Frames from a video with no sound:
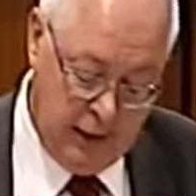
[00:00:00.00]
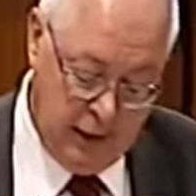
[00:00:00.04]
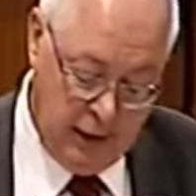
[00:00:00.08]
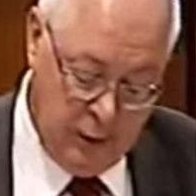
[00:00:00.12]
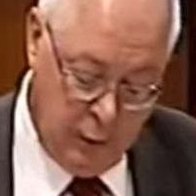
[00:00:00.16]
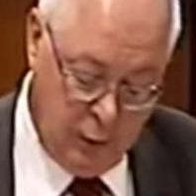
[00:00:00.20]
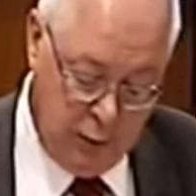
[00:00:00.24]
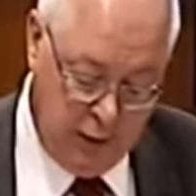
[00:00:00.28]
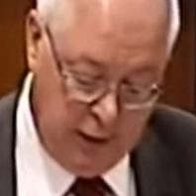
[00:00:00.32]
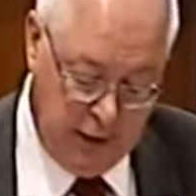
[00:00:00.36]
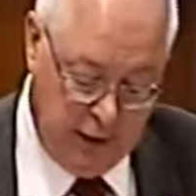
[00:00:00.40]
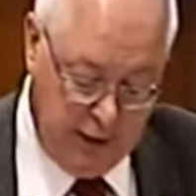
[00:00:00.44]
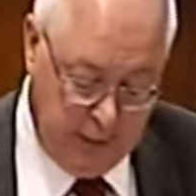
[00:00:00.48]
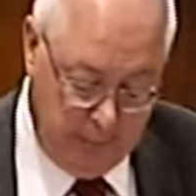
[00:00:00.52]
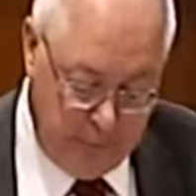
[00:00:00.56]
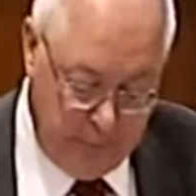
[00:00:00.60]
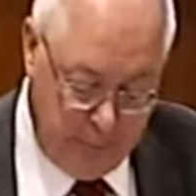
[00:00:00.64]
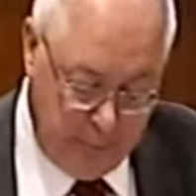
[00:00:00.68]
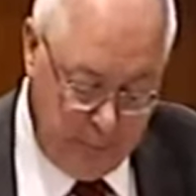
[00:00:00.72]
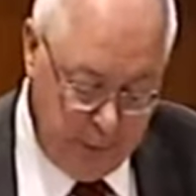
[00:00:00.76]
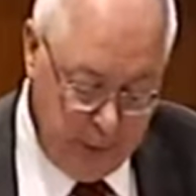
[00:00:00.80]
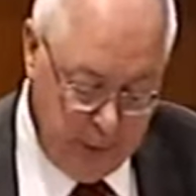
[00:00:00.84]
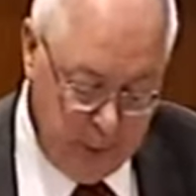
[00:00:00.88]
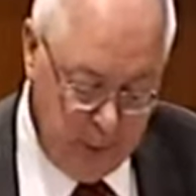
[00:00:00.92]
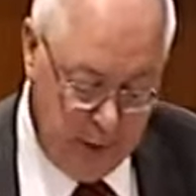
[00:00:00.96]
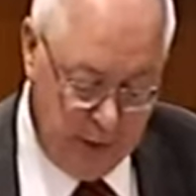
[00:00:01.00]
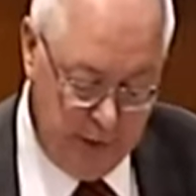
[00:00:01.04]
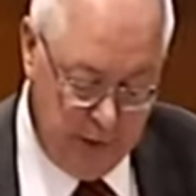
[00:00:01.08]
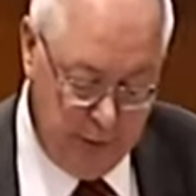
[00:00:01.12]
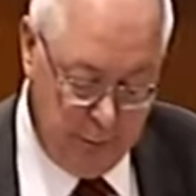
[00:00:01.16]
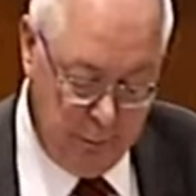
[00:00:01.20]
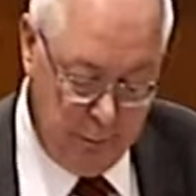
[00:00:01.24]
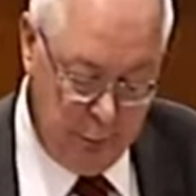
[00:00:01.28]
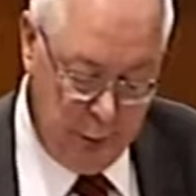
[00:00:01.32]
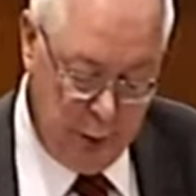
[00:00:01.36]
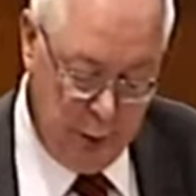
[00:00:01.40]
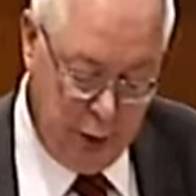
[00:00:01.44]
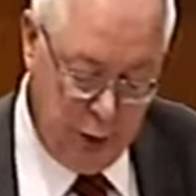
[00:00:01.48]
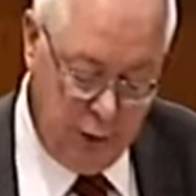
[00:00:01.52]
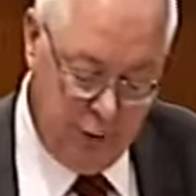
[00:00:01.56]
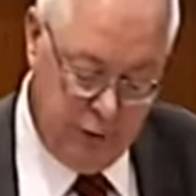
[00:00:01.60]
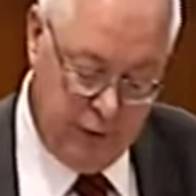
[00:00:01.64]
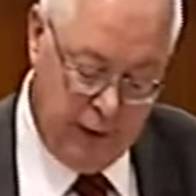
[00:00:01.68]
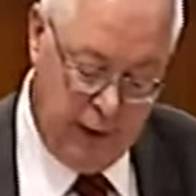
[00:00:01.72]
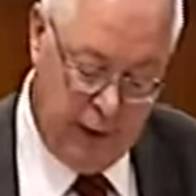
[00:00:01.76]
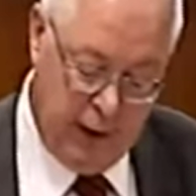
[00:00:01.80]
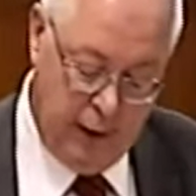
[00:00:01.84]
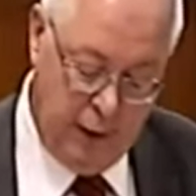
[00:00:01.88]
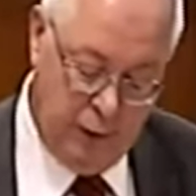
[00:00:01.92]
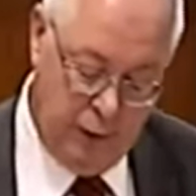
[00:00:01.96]
with improved
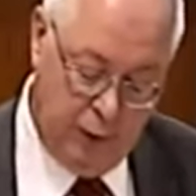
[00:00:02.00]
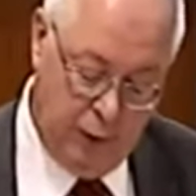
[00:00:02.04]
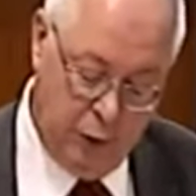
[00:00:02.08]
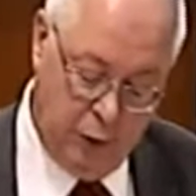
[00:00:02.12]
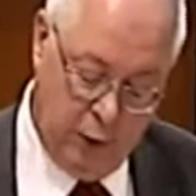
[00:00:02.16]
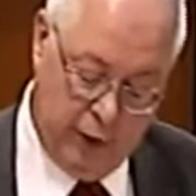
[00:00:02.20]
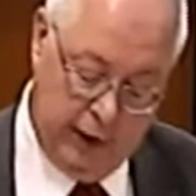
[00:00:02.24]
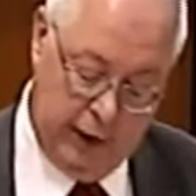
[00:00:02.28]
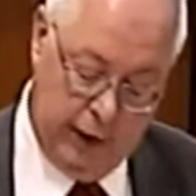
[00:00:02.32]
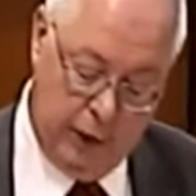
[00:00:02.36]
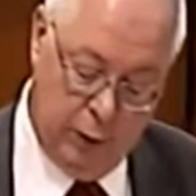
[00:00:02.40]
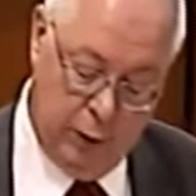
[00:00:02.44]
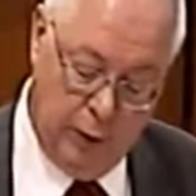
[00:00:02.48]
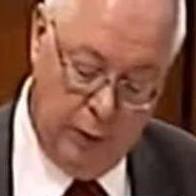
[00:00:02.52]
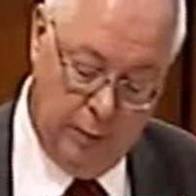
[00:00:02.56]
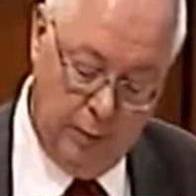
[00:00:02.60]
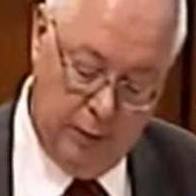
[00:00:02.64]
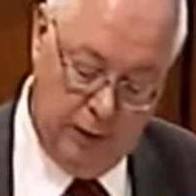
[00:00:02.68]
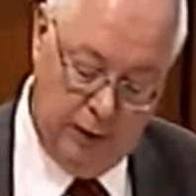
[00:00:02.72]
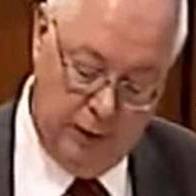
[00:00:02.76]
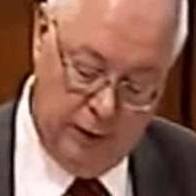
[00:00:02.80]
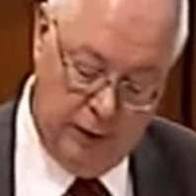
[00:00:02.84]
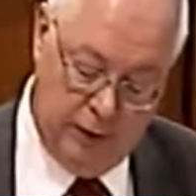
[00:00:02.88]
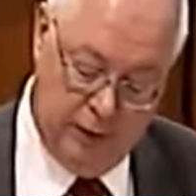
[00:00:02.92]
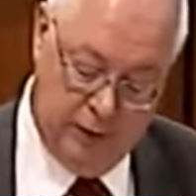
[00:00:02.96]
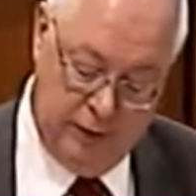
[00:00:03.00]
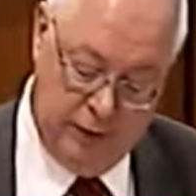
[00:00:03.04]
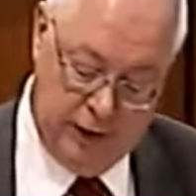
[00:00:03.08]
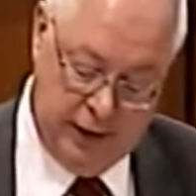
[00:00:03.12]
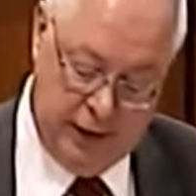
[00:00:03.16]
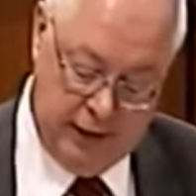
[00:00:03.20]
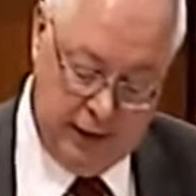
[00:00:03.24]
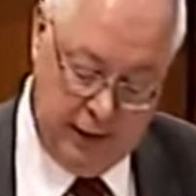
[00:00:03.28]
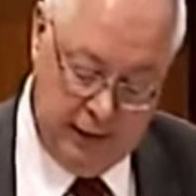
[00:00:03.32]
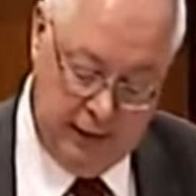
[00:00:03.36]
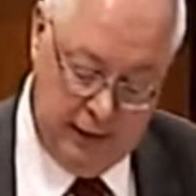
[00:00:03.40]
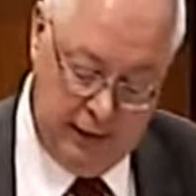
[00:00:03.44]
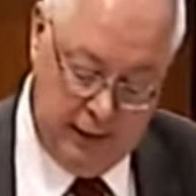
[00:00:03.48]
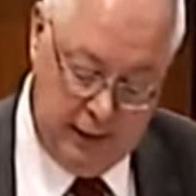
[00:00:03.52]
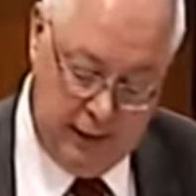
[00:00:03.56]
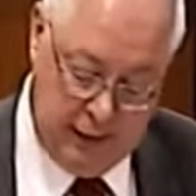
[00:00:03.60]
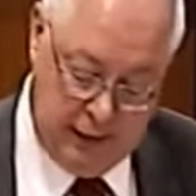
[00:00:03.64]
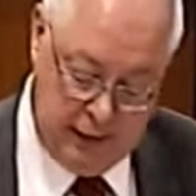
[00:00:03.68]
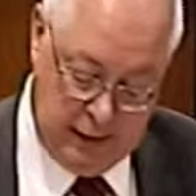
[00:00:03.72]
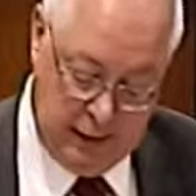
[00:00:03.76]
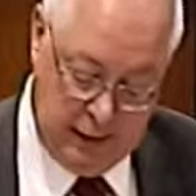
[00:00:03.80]
outdoor equipment and facilities